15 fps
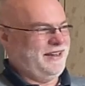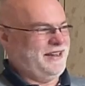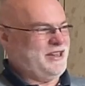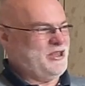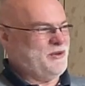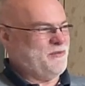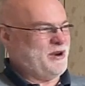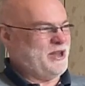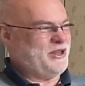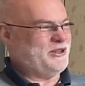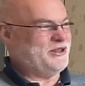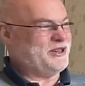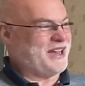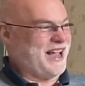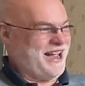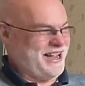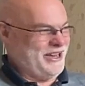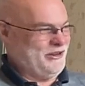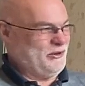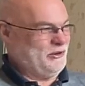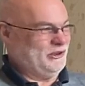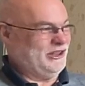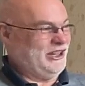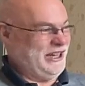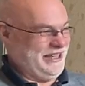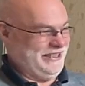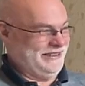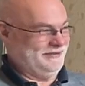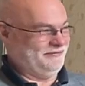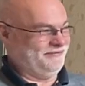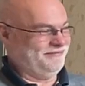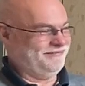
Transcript: in the way that you can online.